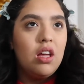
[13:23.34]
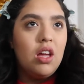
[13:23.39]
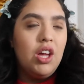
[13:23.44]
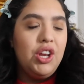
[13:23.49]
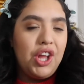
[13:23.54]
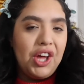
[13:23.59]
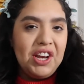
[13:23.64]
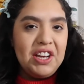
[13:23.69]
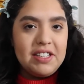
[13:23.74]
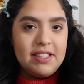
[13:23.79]

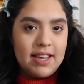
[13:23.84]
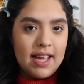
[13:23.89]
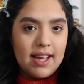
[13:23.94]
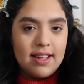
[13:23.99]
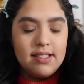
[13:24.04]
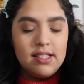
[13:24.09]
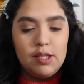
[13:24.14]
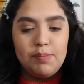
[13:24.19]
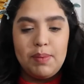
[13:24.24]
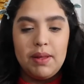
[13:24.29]
not
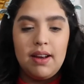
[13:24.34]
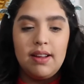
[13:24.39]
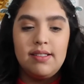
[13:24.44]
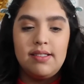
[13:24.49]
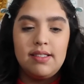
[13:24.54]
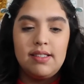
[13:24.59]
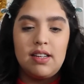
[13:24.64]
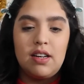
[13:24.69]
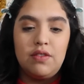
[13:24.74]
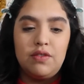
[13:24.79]
intense, but
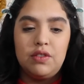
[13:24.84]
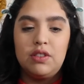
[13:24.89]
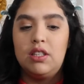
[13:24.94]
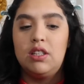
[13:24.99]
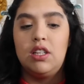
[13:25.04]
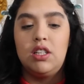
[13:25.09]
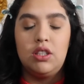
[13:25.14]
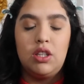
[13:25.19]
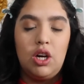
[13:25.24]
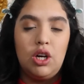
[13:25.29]
it's
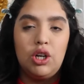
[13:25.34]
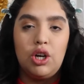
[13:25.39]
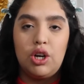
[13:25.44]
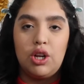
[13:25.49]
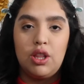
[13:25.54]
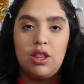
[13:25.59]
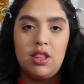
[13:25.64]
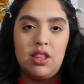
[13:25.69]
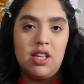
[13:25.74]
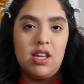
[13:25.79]
definitely
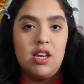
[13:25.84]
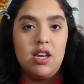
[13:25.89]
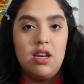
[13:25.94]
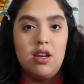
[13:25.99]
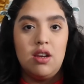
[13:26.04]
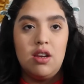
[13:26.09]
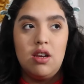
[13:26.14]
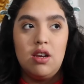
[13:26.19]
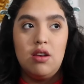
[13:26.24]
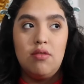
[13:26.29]
longer
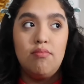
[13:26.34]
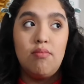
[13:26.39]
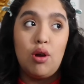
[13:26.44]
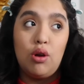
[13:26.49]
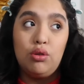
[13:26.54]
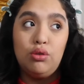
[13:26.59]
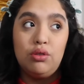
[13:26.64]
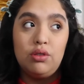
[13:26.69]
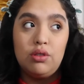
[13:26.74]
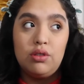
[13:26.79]
than
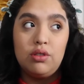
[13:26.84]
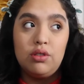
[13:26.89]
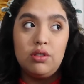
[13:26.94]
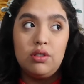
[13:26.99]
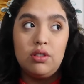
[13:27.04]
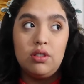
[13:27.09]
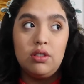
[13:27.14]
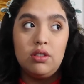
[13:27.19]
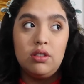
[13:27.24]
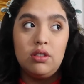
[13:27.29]

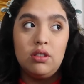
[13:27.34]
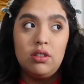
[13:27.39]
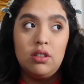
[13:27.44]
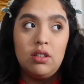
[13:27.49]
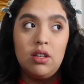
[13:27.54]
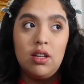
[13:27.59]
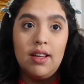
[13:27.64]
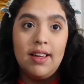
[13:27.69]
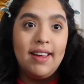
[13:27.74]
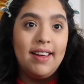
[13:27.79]
most
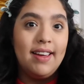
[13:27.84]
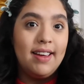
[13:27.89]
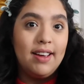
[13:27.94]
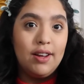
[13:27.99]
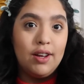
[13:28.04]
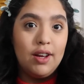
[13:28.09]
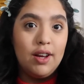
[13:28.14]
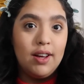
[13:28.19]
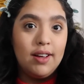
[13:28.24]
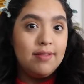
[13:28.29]

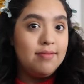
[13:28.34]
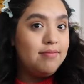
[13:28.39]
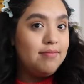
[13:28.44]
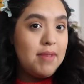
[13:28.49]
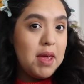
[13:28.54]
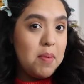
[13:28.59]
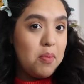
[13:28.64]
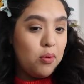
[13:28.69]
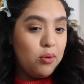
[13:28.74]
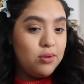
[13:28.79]

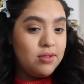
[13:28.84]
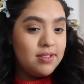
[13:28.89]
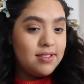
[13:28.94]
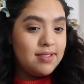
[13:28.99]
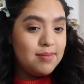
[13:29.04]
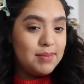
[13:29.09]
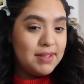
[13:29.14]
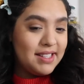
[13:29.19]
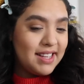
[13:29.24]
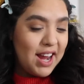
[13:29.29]
people's
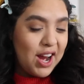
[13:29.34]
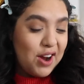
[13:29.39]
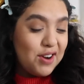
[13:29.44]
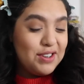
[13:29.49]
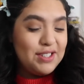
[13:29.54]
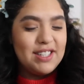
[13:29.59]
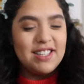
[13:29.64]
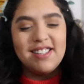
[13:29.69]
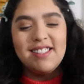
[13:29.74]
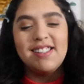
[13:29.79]
mascara
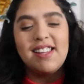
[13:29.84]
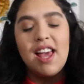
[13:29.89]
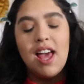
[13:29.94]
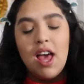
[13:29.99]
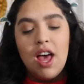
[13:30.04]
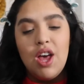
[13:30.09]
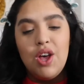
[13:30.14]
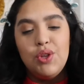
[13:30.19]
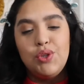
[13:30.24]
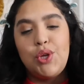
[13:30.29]
routines.
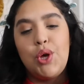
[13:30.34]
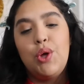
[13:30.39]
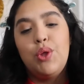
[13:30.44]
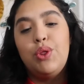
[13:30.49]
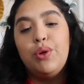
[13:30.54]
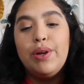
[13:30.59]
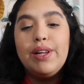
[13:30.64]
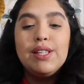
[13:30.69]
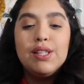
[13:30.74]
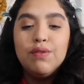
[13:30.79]
So
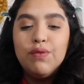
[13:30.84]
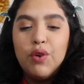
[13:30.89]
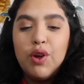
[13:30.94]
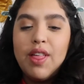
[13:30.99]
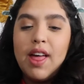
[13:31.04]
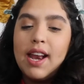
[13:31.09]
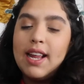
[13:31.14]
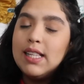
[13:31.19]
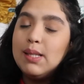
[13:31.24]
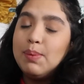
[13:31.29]
the reason for
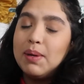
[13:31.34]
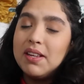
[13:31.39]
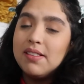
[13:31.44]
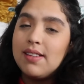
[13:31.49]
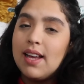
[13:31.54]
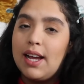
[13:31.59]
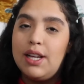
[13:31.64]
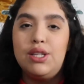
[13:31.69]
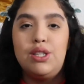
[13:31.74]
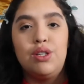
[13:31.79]
that is because
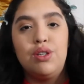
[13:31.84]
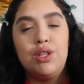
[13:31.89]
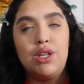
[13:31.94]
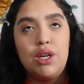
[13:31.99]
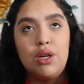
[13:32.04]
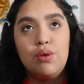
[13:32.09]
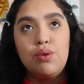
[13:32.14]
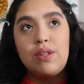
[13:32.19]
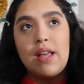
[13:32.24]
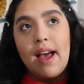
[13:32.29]
I do
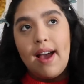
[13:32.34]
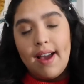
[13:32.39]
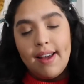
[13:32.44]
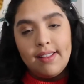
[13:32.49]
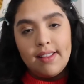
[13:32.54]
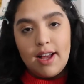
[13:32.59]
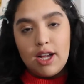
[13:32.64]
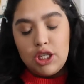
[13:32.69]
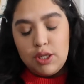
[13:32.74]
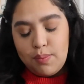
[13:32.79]
use
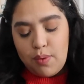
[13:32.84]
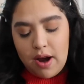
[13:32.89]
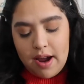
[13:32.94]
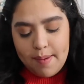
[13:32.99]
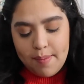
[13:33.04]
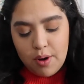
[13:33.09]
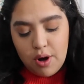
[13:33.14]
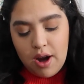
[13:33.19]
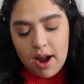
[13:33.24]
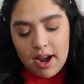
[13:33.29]
eyelash
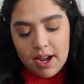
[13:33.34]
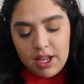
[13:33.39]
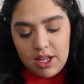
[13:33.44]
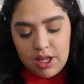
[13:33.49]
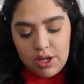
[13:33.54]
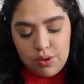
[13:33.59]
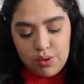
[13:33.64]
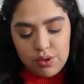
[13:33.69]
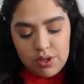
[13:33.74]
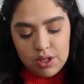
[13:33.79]
primer. I
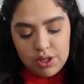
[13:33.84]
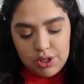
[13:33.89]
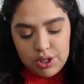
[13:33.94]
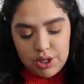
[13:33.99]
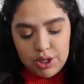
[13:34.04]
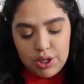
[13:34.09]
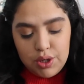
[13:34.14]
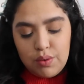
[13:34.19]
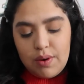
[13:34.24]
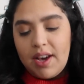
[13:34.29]
use
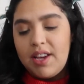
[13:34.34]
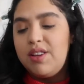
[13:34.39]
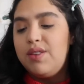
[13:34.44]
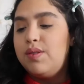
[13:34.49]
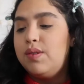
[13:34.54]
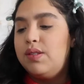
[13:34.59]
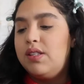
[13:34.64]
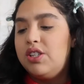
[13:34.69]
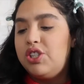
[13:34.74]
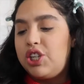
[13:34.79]

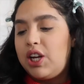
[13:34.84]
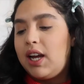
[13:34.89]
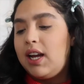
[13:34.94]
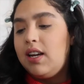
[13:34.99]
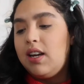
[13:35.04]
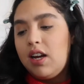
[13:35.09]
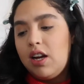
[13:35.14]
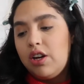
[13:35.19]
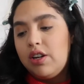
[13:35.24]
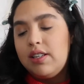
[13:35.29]
the
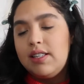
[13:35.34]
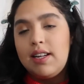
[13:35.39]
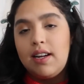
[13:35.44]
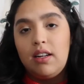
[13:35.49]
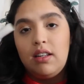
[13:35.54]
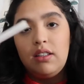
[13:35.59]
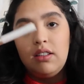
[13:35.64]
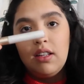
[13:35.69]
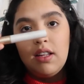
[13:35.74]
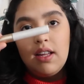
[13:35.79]
Jane
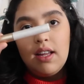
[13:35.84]
Iredale